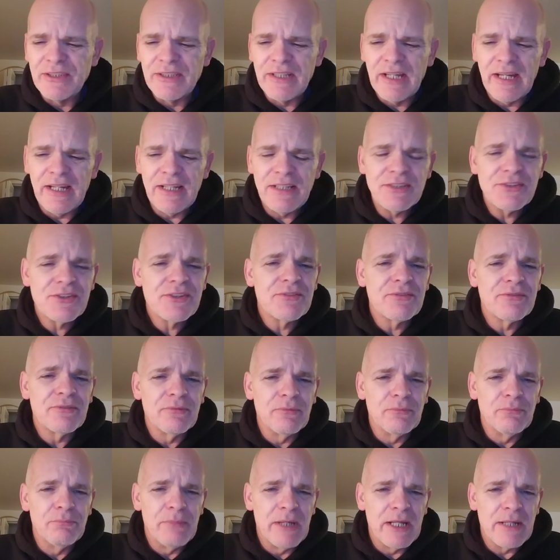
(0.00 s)
days
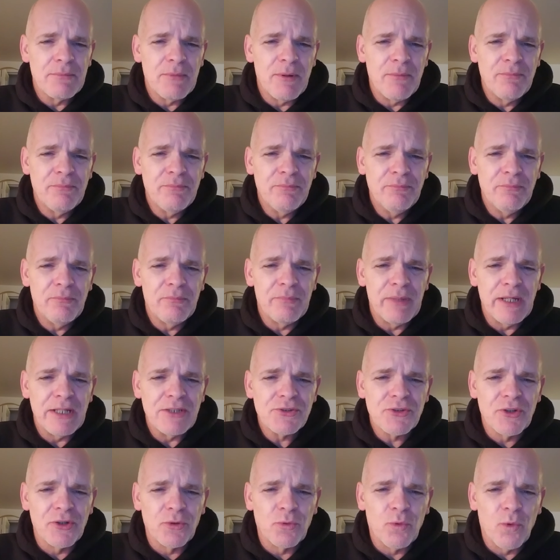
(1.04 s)
minimum
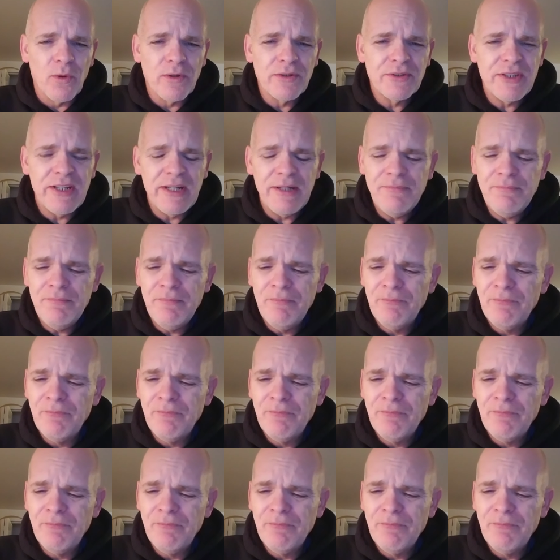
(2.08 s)
based on quarantine.